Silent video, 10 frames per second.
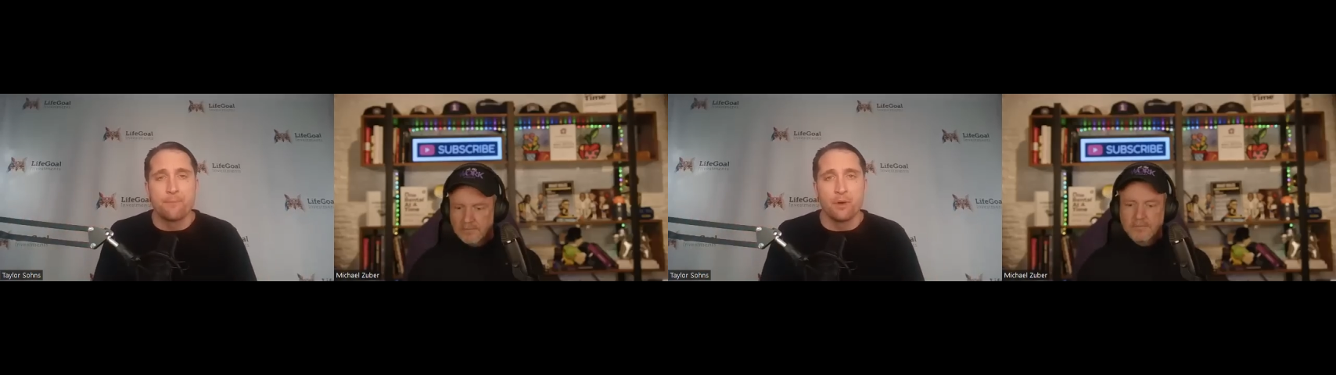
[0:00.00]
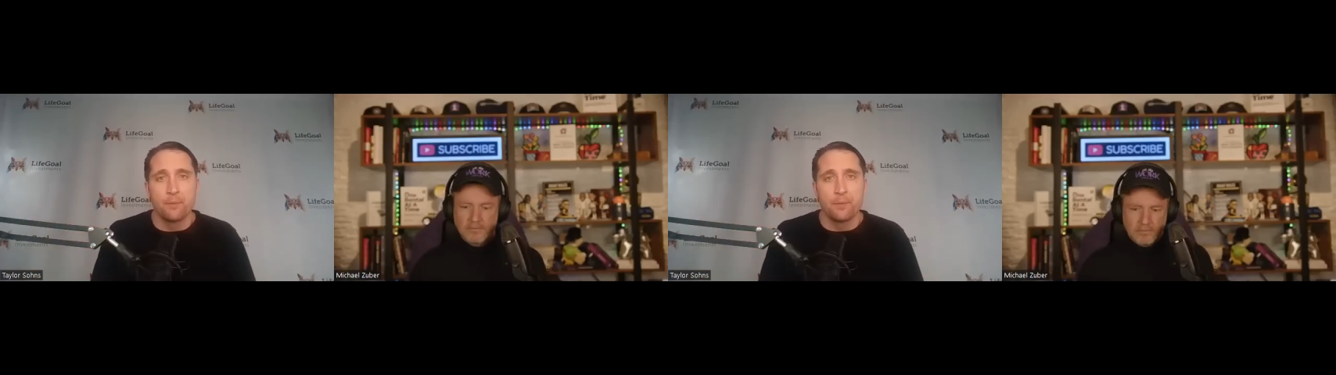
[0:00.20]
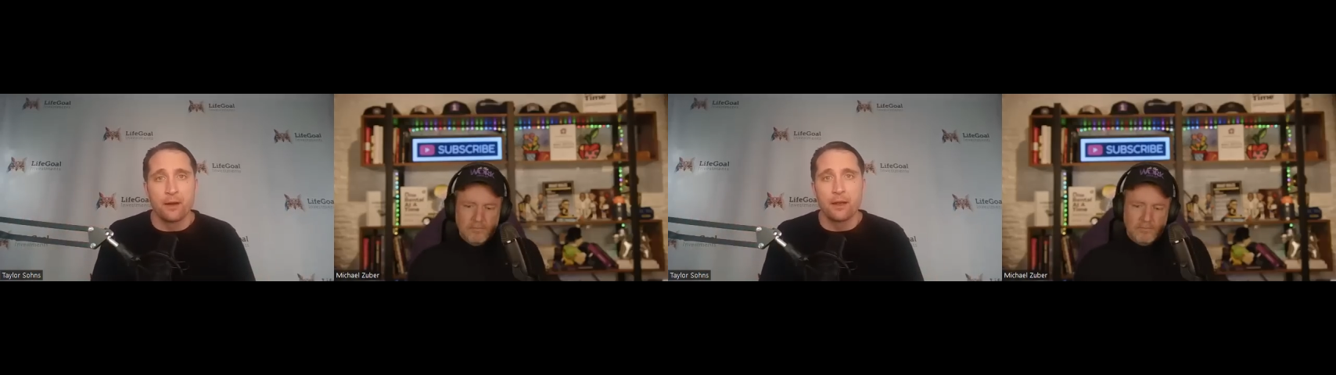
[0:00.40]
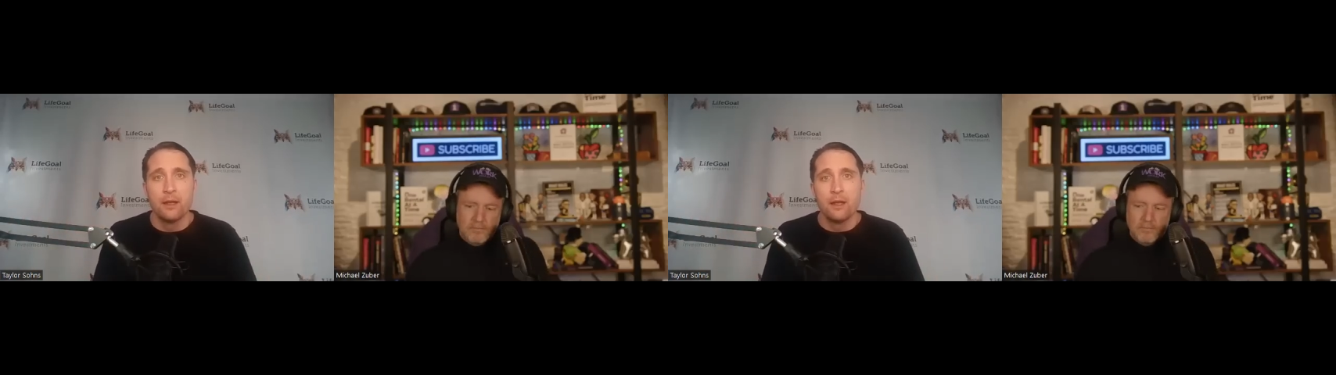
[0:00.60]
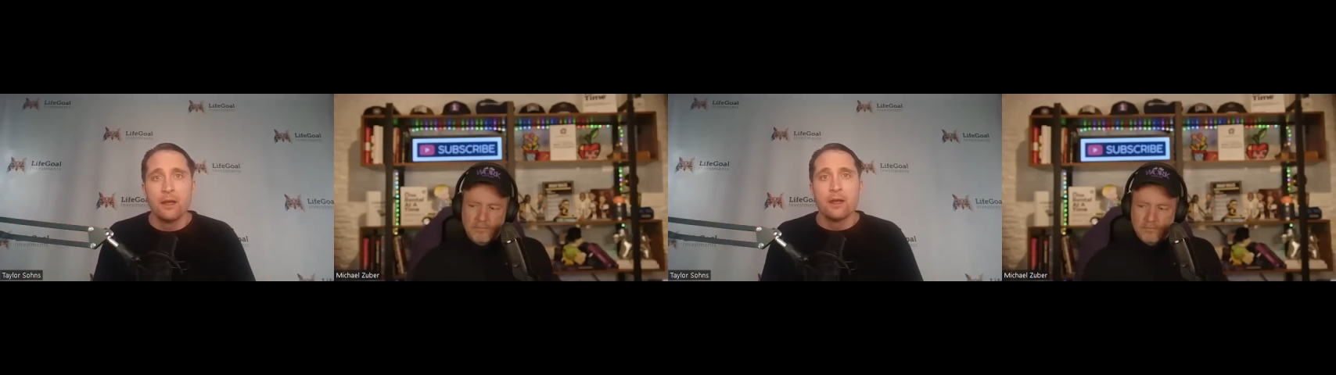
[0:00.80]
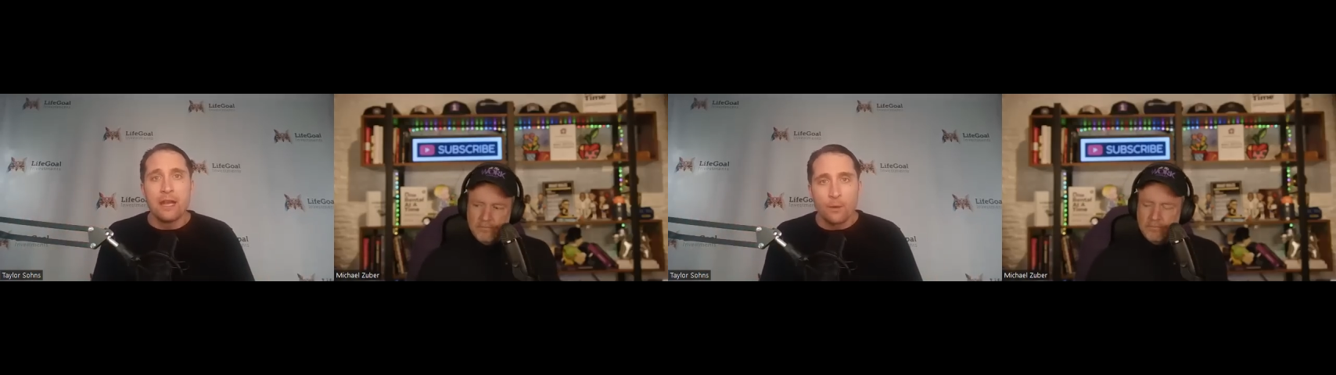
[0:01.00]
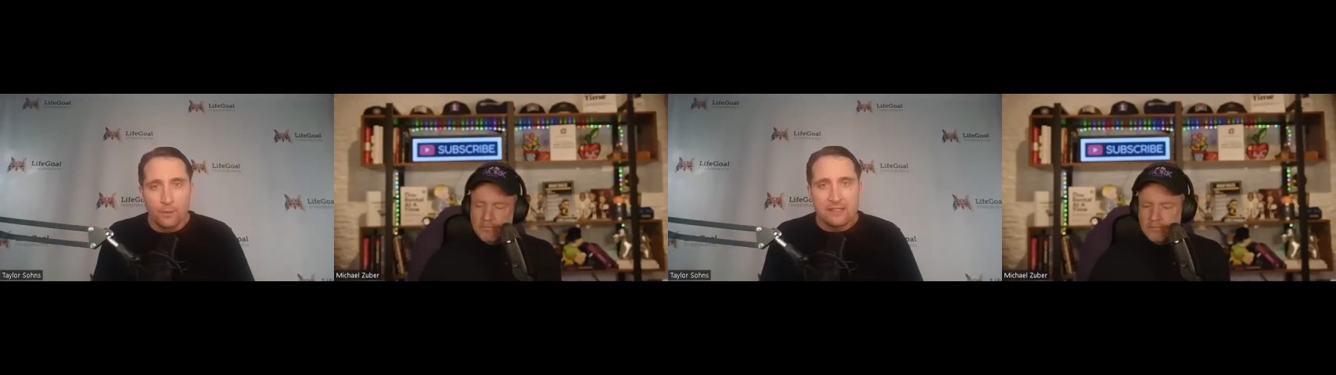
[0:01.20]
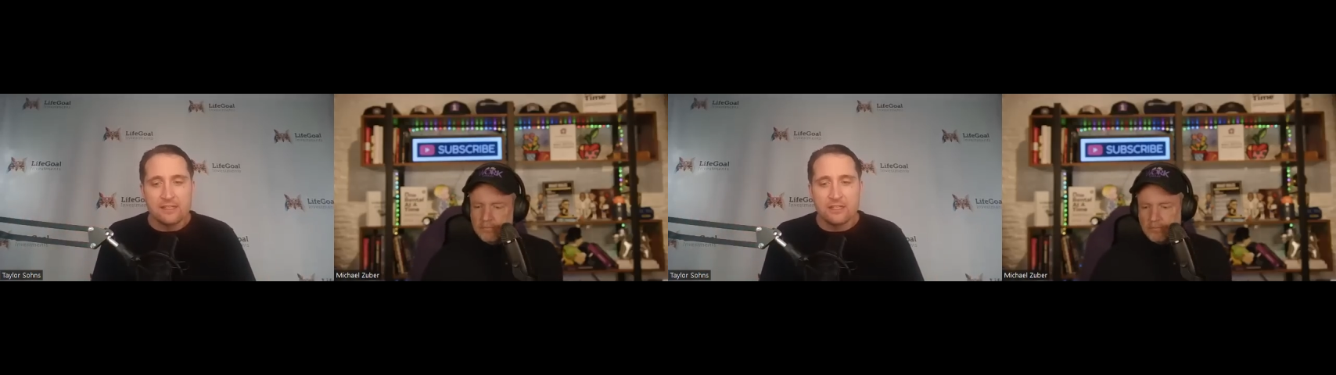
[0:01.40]
Speaker 1: in that ballpark. Yet
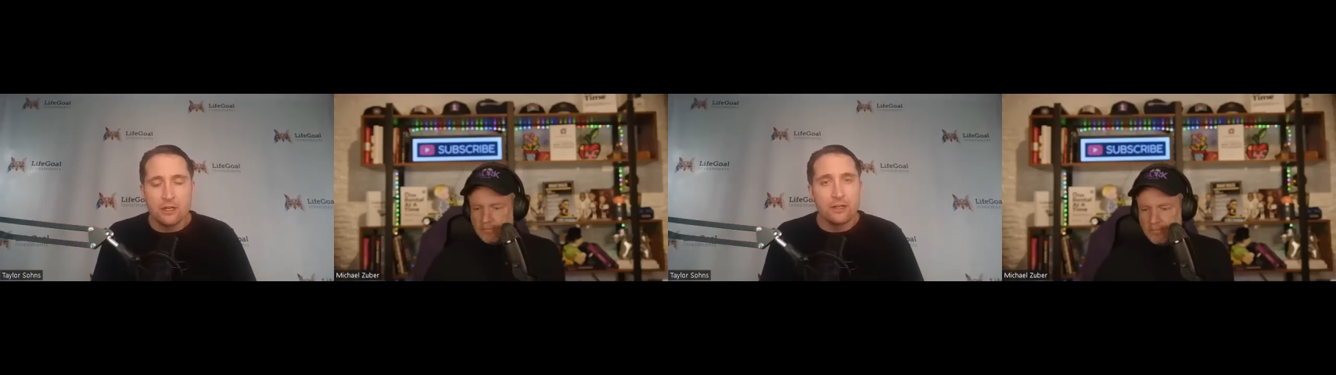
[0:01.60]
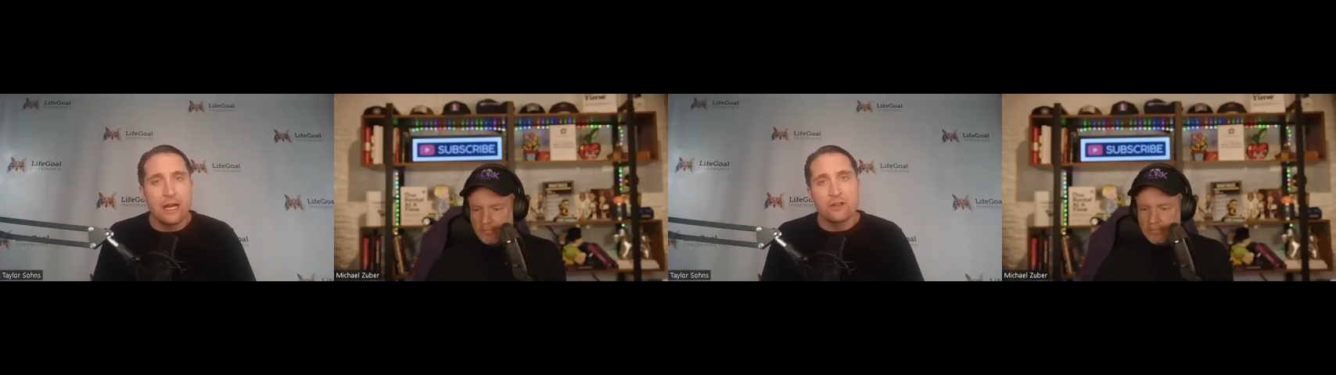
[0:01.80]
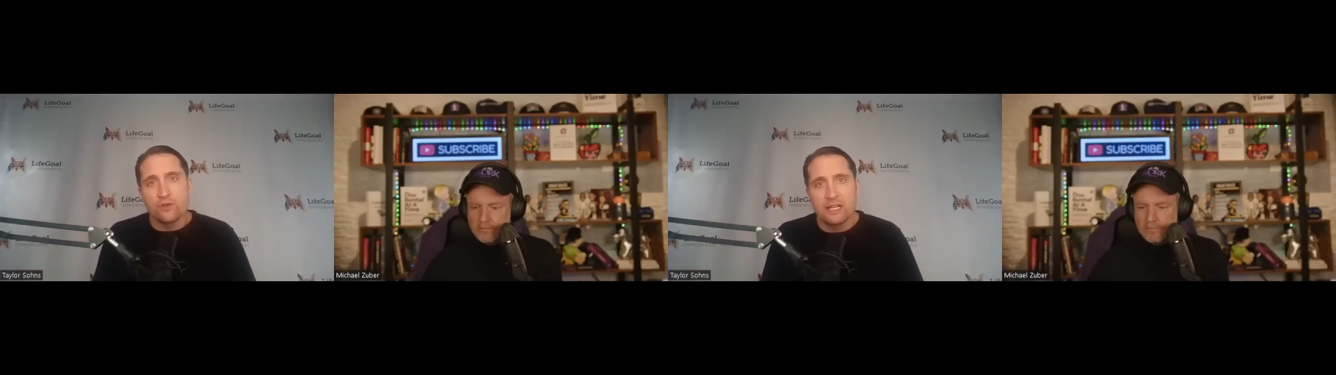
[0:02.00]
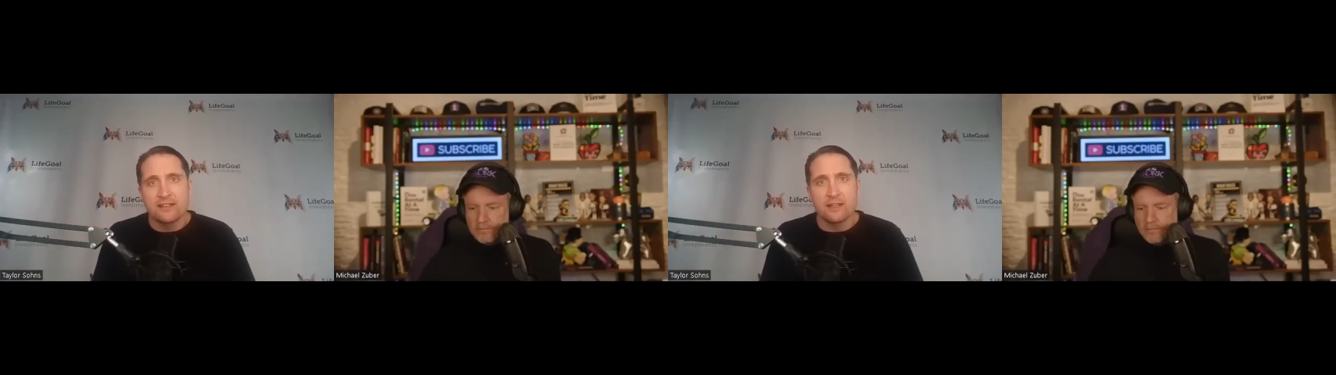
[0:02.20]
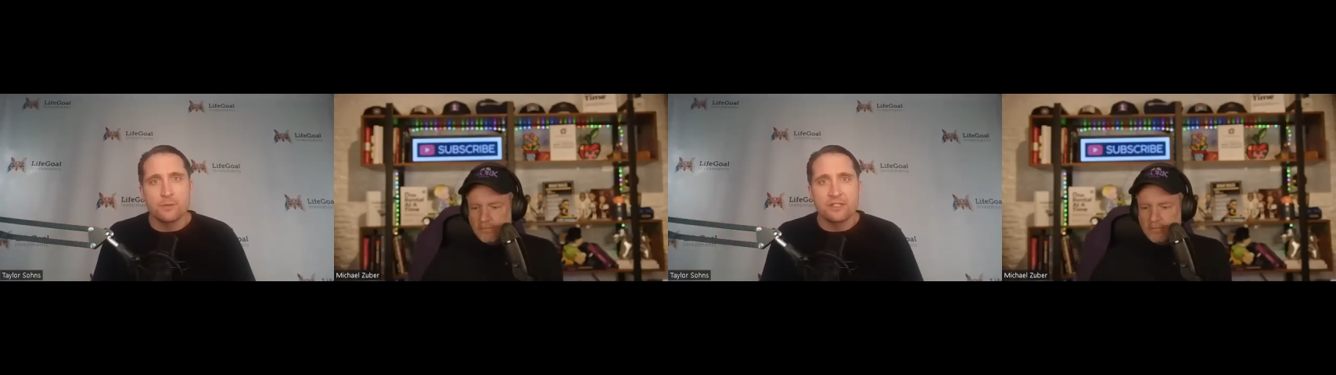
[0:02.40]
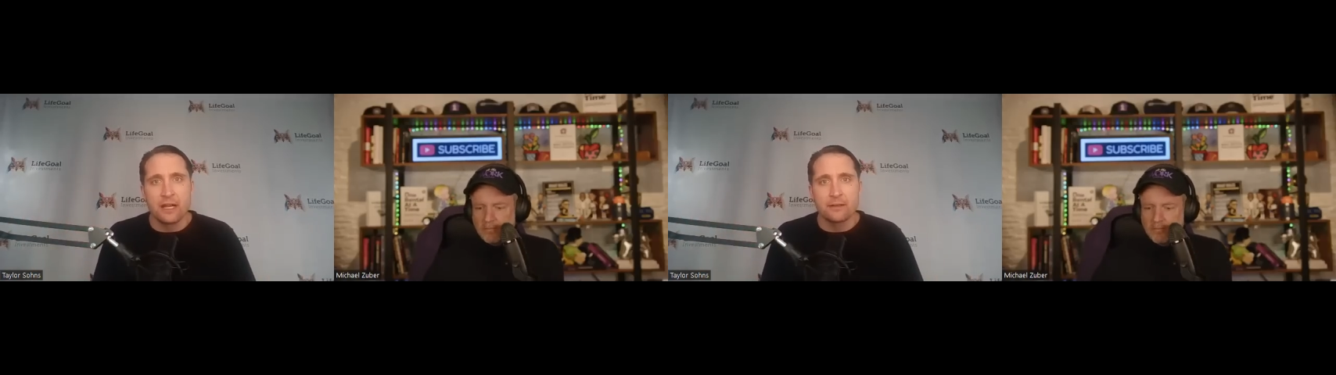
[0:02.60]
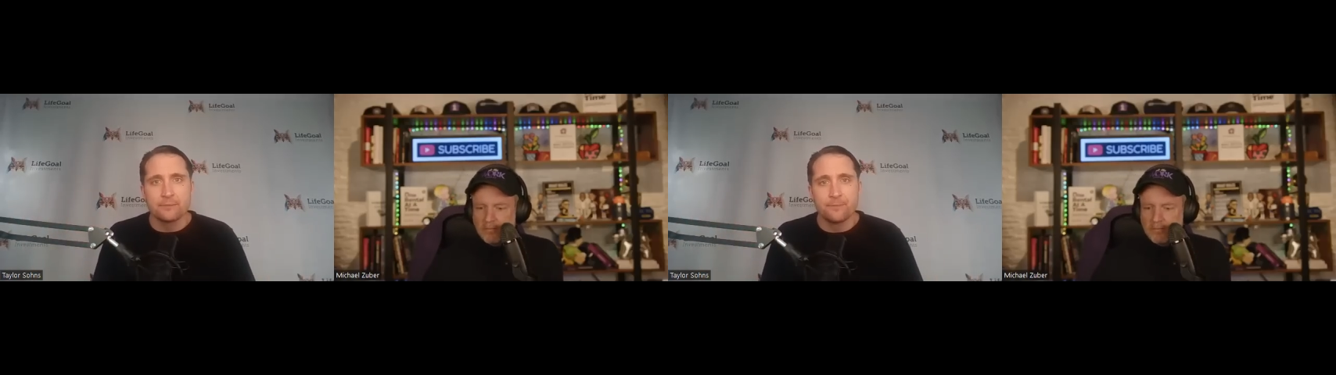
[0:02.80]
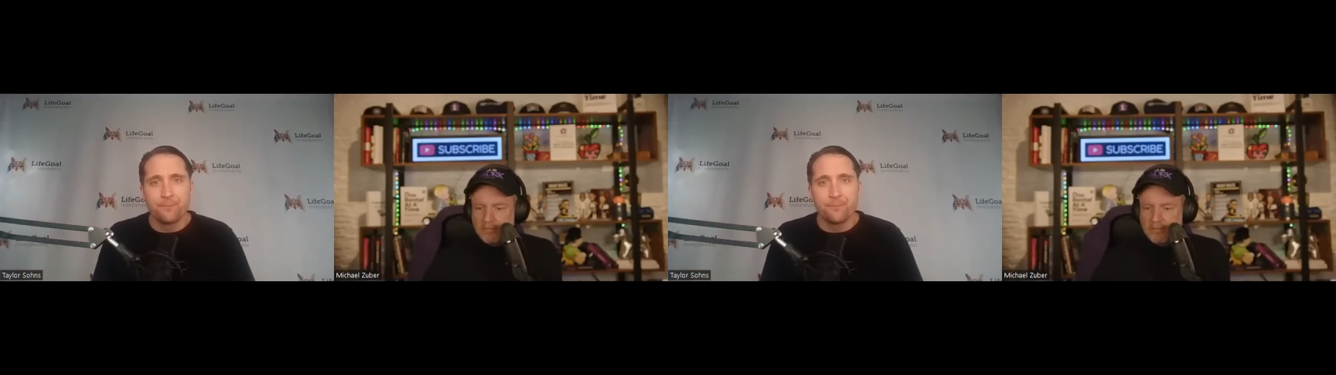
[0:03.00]
REITs this year are down twenty-six percent.